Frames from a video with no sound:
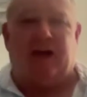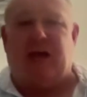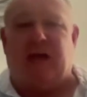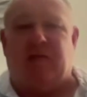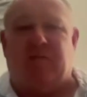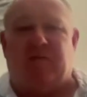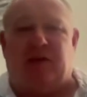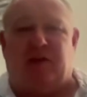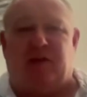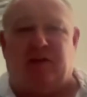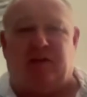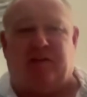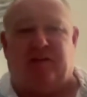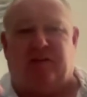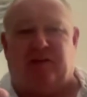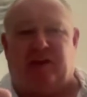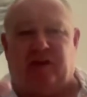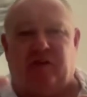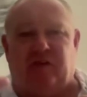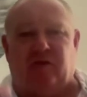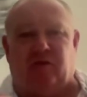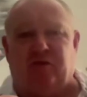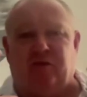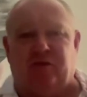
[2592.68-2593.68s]
how many
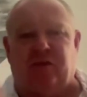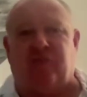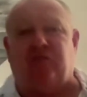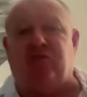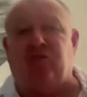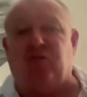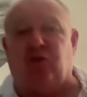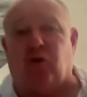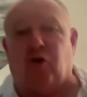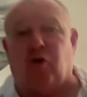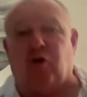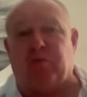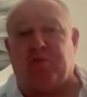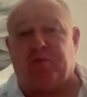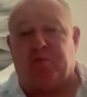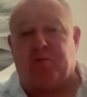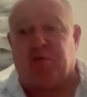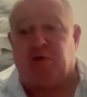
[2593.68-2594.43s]
signals is your